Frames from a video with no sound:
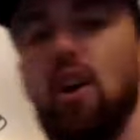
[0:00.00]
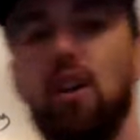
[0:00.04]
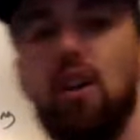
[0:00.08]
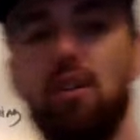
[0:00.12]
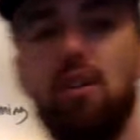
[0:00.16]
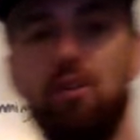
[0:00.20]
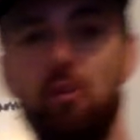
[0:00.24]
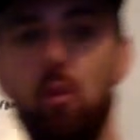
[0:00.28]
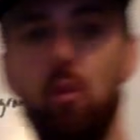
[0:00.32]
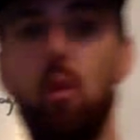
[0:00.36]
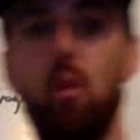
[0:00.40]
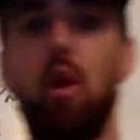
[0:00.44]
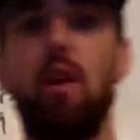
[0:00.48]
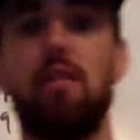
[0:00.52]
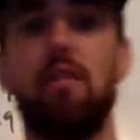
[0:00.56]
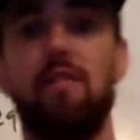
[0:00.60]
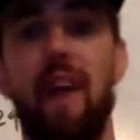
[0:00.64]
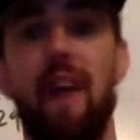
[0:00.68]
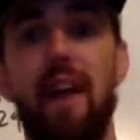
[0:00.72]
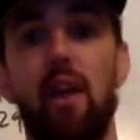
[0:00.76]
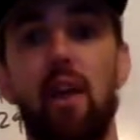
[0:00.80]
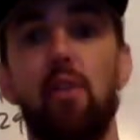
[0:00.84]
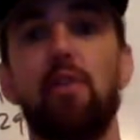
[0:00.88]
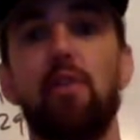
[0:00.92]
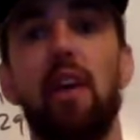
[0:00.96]
through our
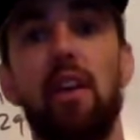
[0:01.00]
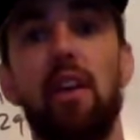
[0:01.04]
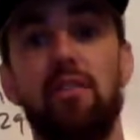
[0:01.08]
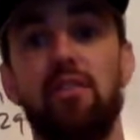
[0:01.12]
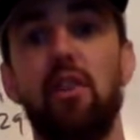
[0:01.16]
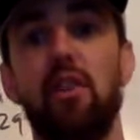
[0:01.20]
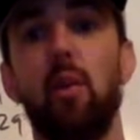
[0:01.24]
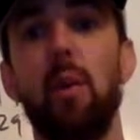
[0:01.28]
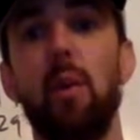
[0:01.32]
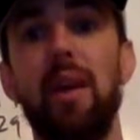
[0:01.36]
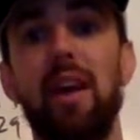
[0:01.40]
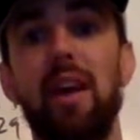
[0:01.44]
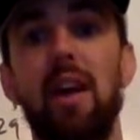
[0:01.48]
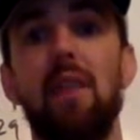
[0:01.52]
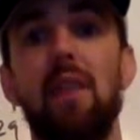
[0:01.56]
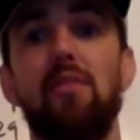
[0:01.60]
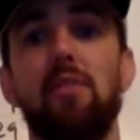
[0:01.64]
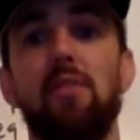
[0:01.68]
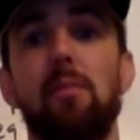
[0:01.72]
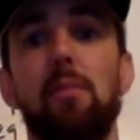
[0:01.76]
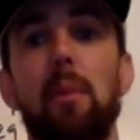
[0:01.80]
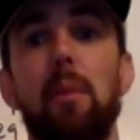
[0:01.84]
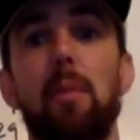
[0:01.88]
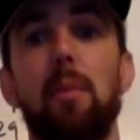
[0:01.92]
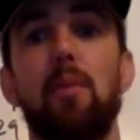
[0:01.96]
final testing week of
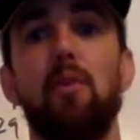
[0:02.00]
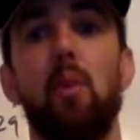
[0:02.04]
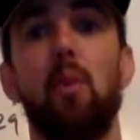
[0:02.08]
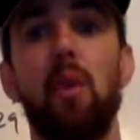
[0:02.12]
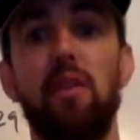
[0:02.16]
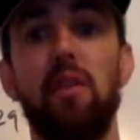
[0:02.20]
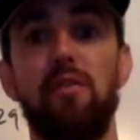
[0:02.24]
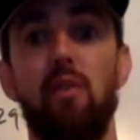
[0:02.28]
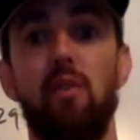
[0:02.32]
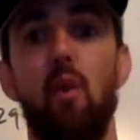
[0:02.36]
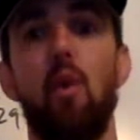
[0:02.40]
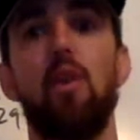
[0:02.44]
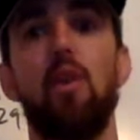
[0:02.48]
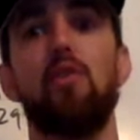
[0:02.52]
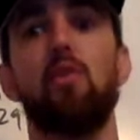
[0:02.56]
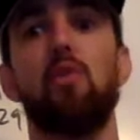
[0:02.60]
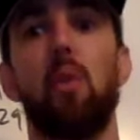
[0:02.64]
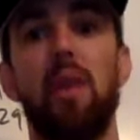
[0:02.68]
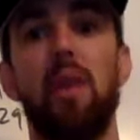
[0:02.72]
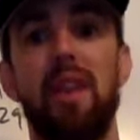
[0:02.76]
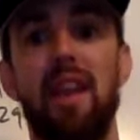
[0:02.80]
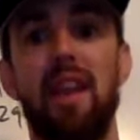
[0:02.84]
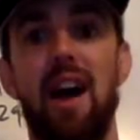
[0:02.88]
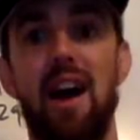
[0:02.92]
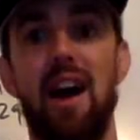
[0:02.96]
September 24 to
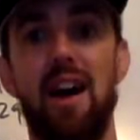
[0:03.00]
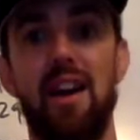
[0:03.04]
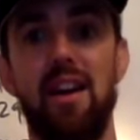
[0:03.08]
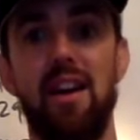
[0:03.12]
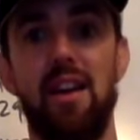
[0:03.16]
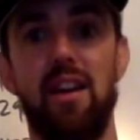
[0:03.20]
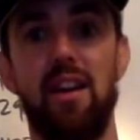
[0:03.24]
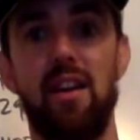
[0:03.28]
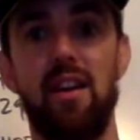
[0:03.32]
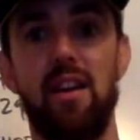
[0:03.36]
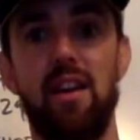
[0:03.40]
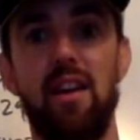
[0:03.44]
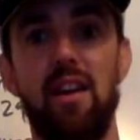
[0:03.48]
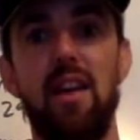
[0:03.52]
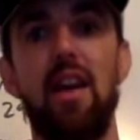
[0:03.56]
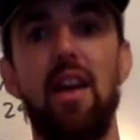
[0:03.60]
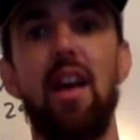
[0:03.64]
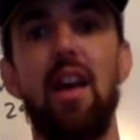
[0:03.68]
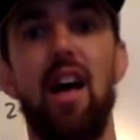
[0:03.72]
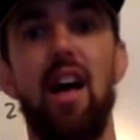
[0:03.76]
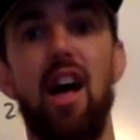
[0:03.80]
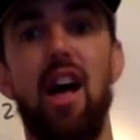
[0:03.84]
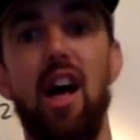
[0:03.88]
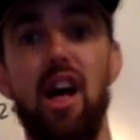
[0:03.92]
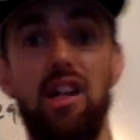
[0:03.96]
29
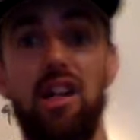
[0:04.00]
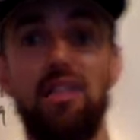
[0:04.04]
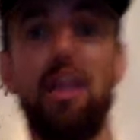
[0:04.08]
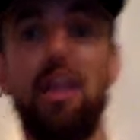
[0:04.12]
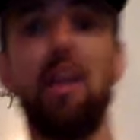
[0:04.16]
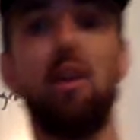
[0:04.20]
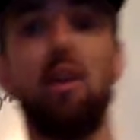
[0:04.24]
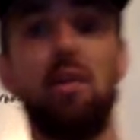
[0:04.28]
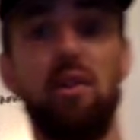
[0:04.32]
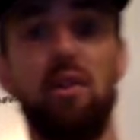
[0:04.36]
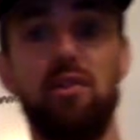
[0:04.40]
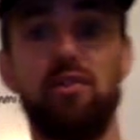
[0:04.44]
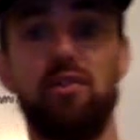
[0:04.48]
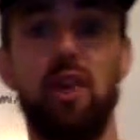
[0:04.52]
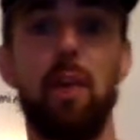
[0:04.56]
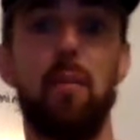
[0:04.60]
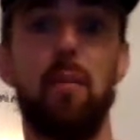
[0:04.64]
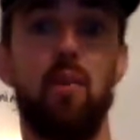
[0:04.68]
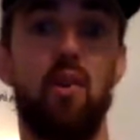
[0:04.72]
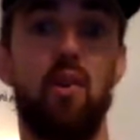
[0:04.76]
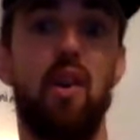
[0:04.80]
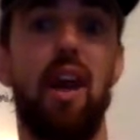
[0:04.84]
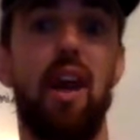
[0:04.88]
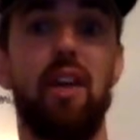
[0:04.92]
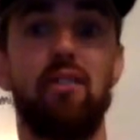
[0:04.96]
later this
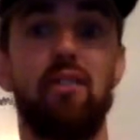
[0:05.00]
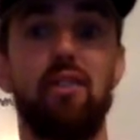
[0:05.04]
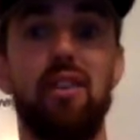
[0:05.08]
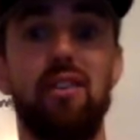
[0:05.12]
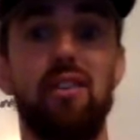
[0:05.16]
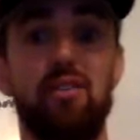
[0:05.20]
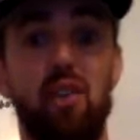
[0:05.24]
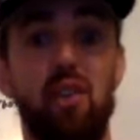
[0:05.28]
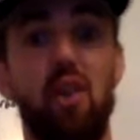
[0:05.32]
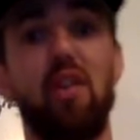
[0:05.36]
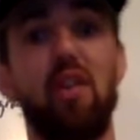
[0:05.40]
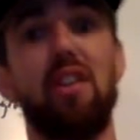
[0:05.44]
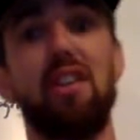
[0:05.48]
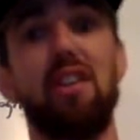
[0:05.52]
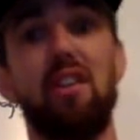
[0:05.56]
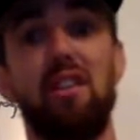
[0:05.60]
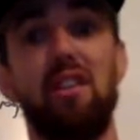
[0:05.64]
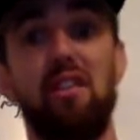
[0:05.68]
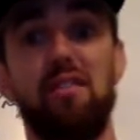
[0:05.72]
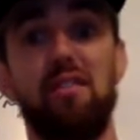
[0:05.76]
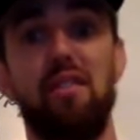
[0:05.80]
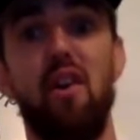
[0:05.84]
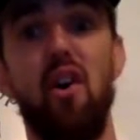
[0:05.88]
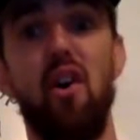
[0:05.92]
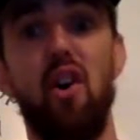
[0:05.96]
summer, actually starting in the
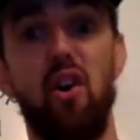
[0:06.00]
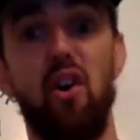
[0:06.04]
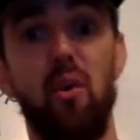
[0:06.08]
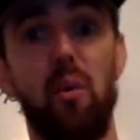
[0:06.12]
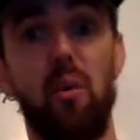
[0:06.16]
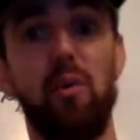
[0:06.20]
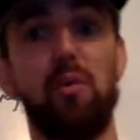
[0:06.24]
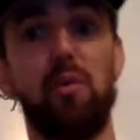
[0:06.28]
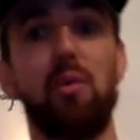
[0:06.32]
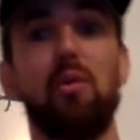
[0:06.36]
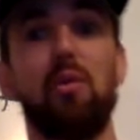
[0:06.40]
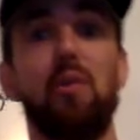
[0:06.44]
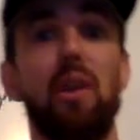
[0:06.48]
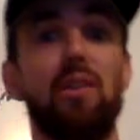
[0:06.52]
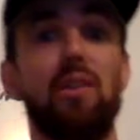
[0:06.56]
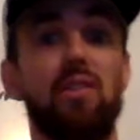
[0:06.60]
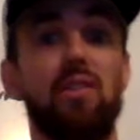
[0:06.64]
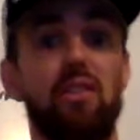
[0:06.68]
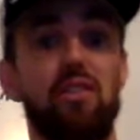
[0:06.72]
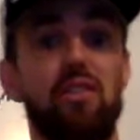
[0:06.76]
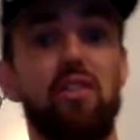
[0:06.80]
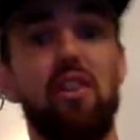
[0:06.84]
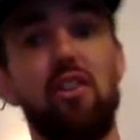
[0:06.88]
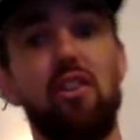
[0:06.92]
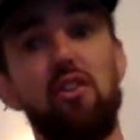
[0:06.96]
fall, which will
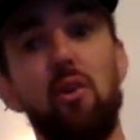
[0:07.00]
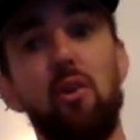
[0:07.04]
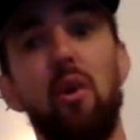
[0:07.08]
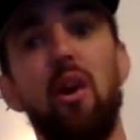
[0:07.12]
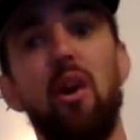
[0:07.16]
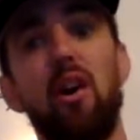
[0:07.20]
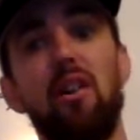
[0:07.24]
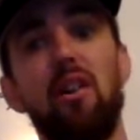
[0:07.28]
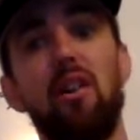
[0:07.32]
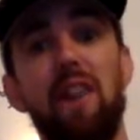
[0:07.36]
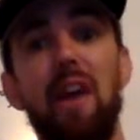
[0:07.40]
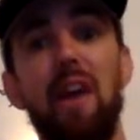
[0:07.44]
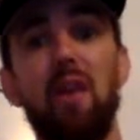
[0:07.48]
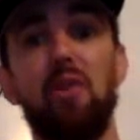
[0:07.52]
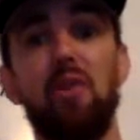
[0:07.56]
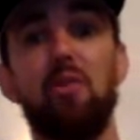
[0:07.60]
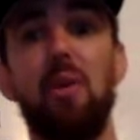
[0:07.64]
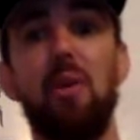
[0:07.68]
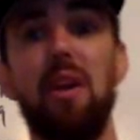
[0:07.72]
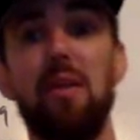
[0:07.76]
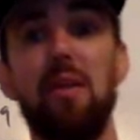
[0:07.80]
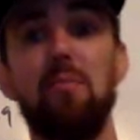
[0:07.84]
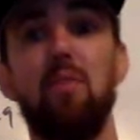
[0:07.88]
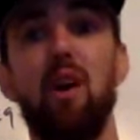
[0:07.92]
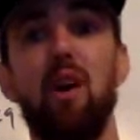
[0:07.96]
transition into our final
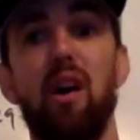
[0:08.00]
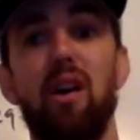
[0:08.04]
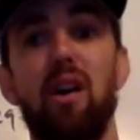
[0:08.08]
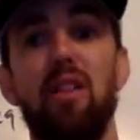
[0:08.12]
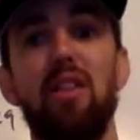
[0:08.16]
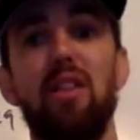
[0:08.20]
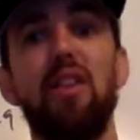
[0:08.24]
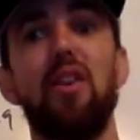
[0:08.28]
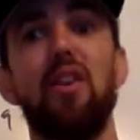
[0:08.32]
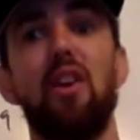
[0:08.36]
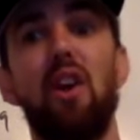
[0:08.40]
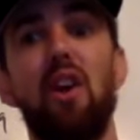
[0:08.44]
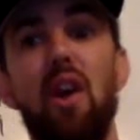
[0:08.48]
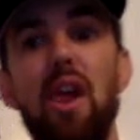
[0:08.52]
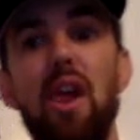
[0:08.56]
training block of the year.